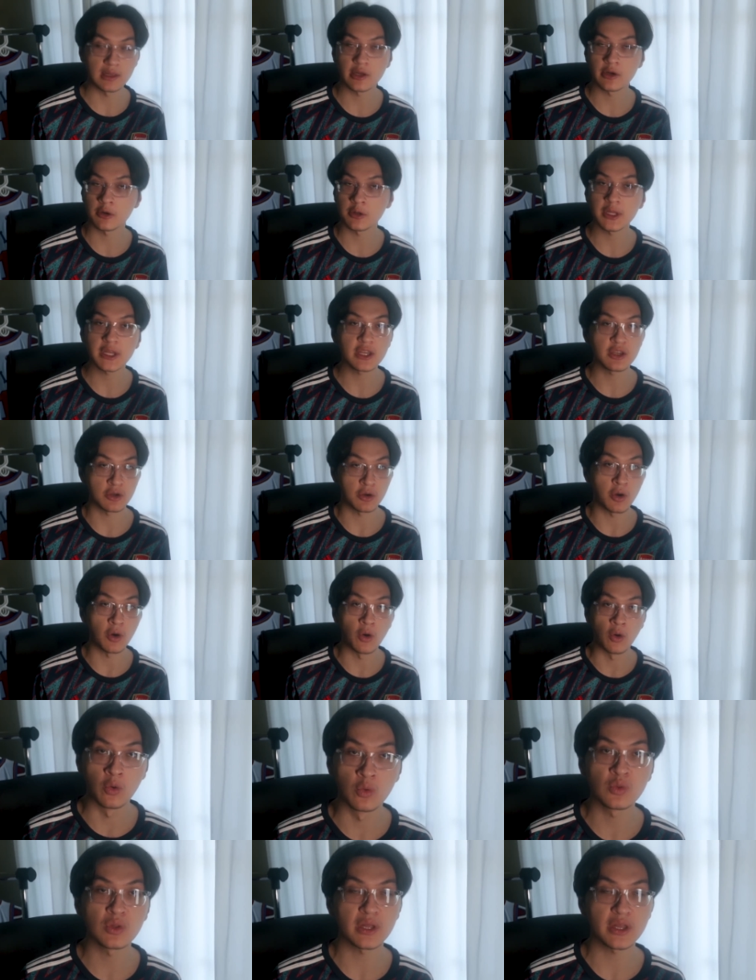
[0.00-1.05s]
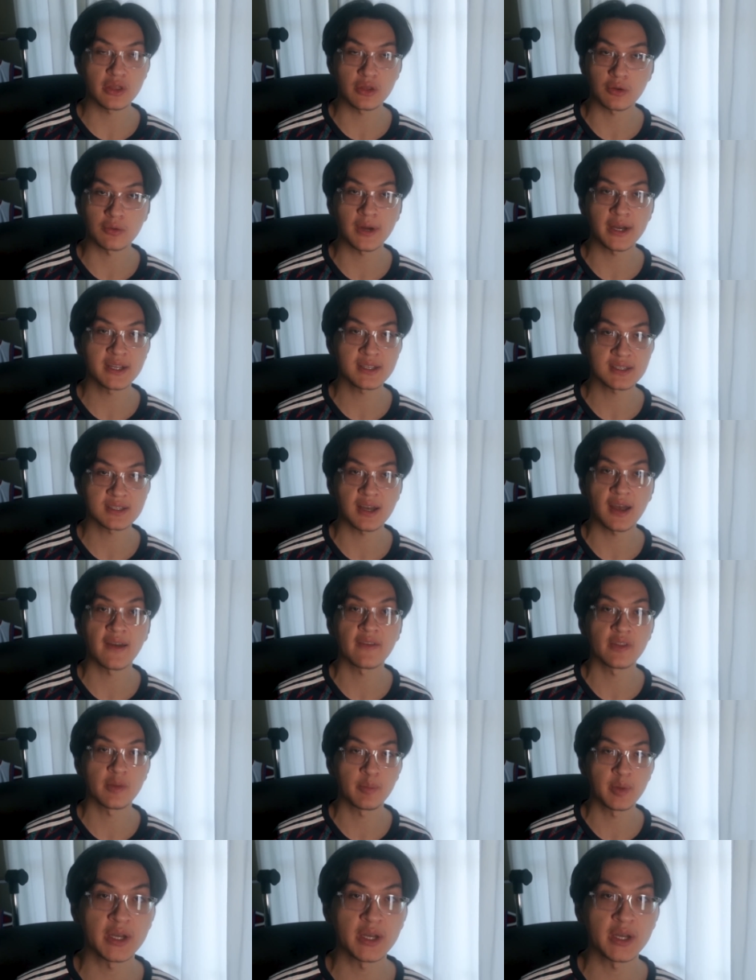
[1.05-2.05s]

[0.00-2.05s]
literally only the right side of the